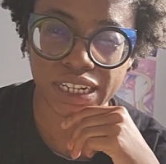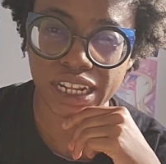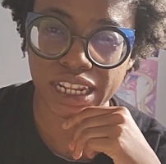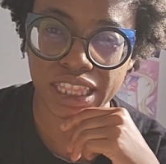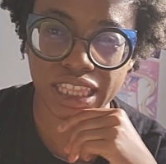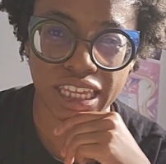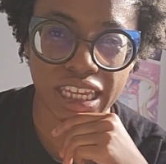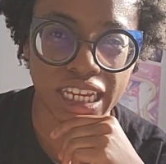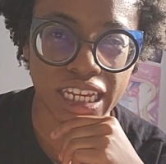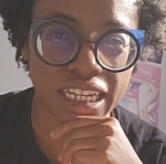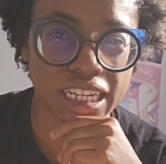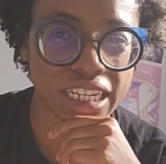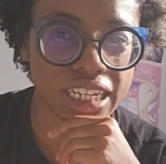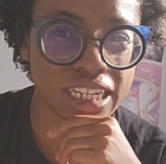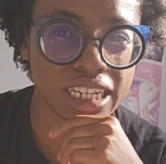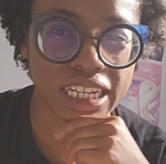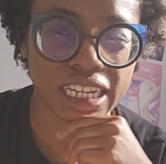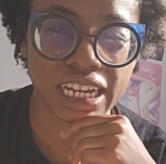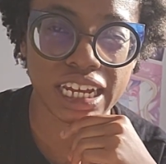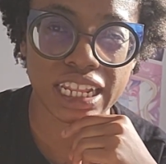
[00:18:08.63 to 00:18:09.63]
like the
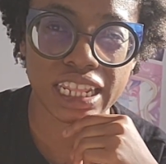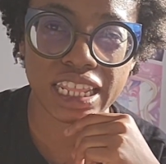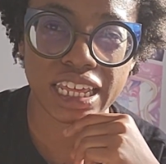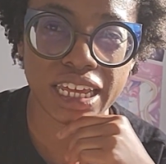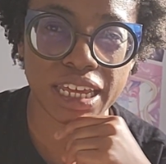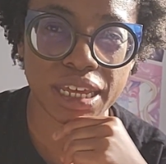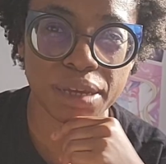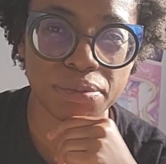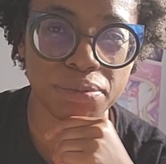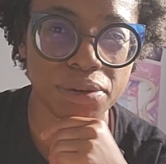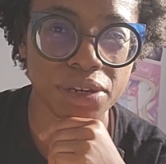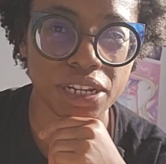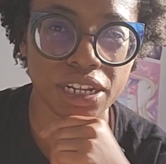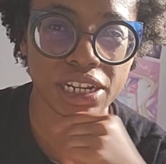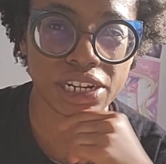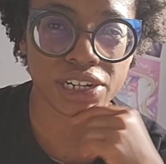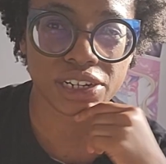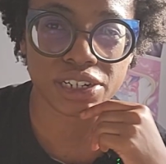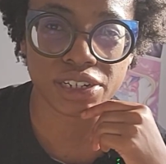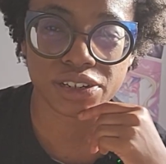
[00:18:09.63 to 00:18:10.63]
entity that they put
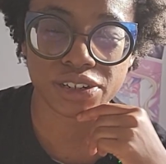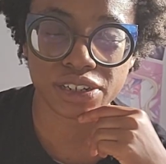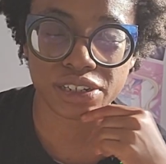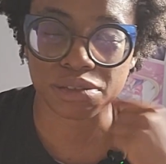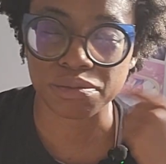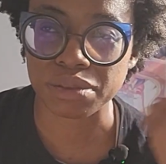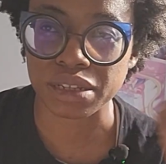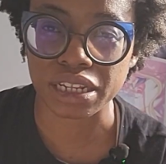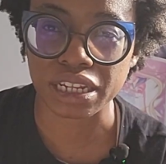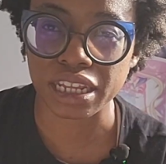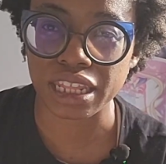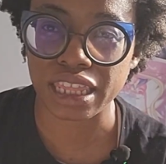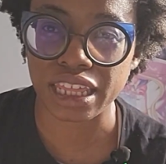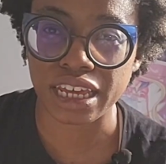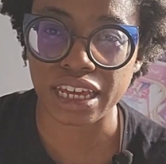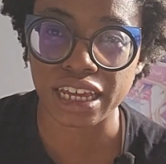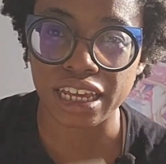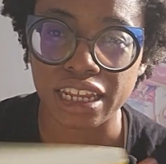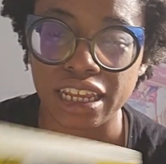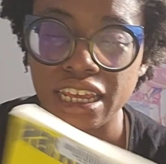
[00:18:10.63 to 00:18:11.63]
in her or something like
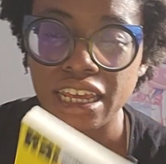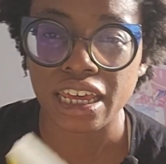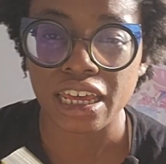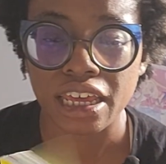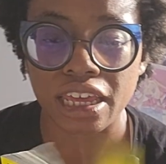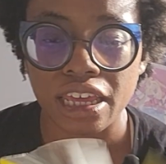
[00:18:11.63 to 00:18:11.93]
that.